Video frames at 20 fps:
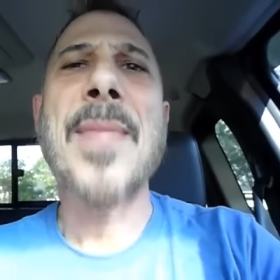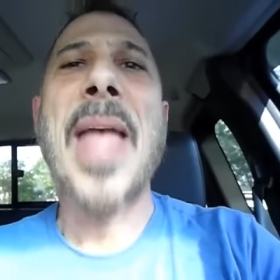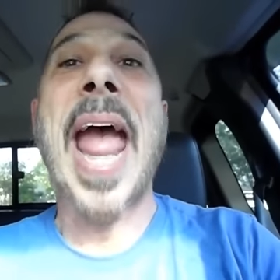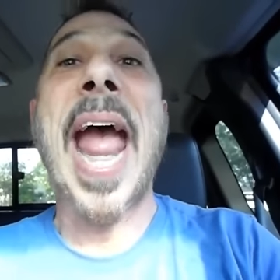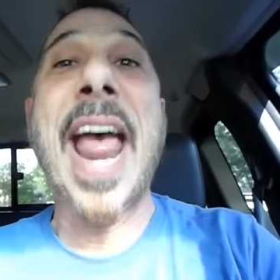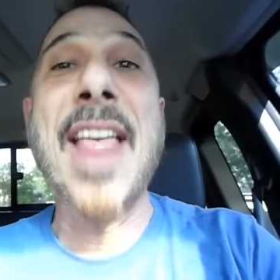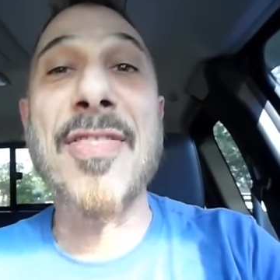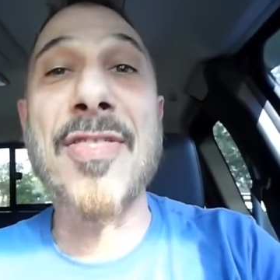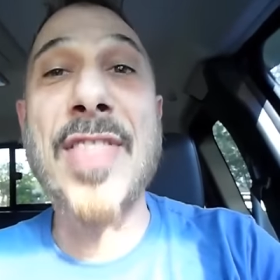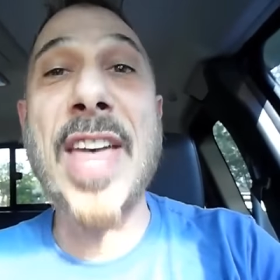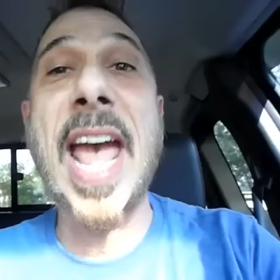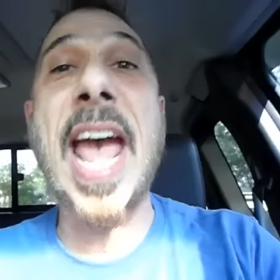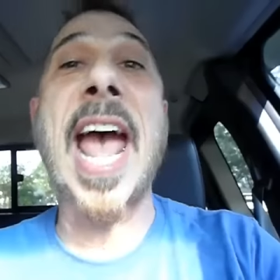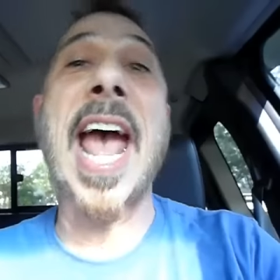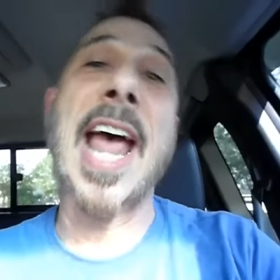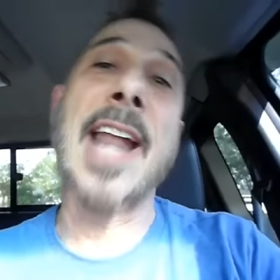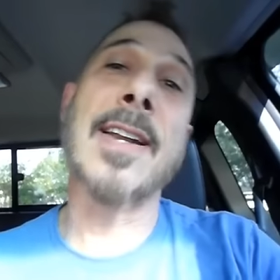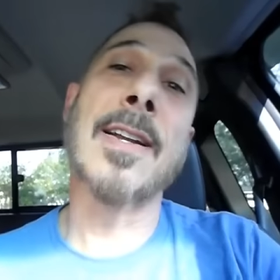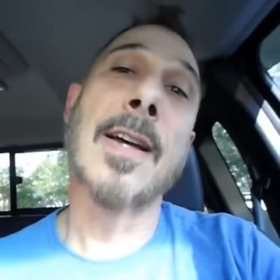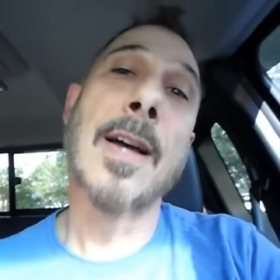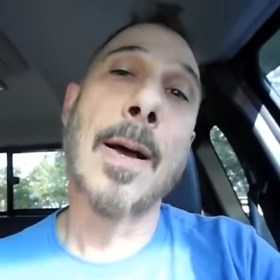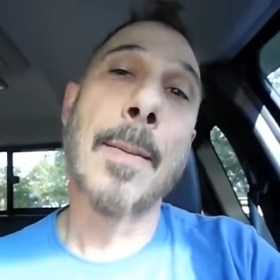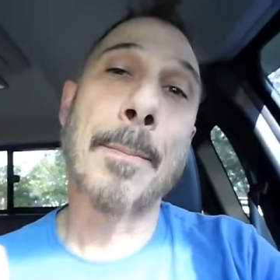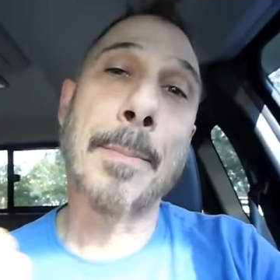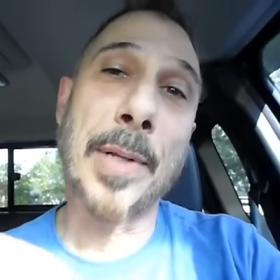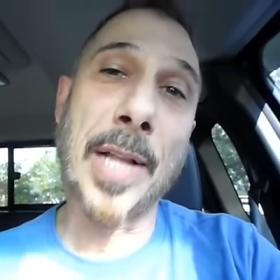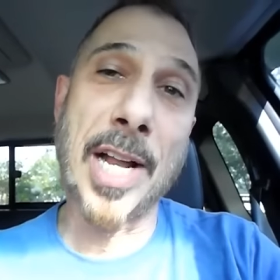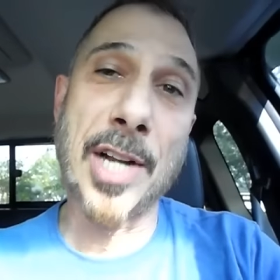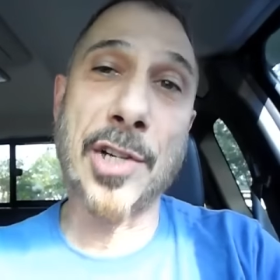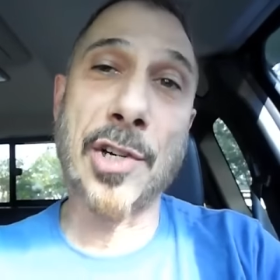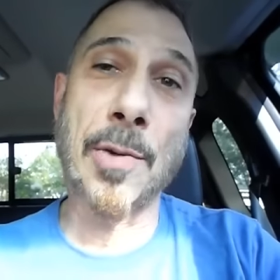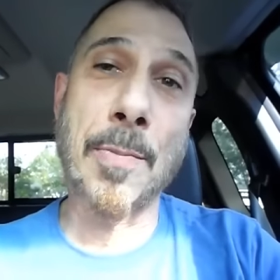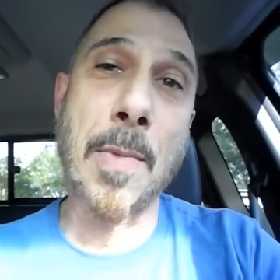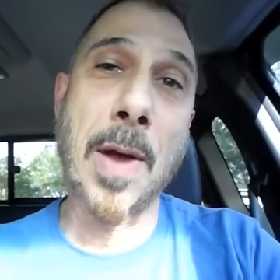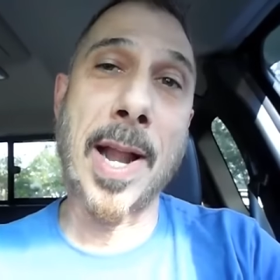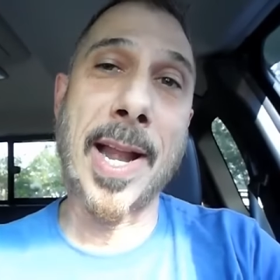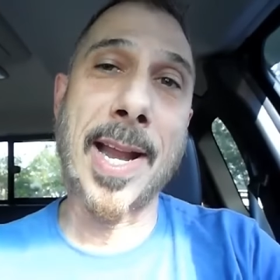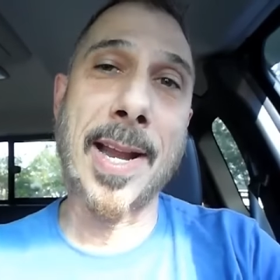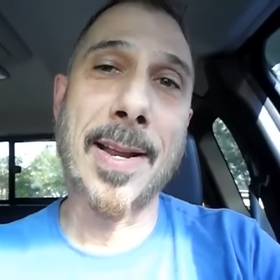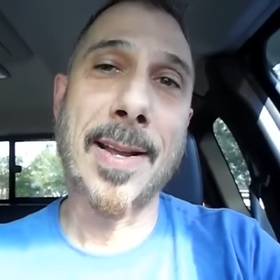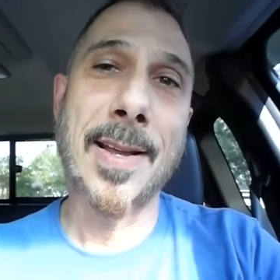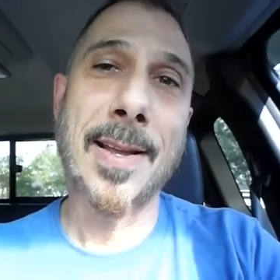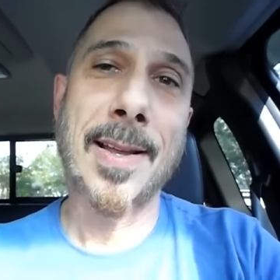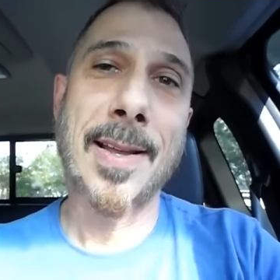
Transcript: And then pledge your money.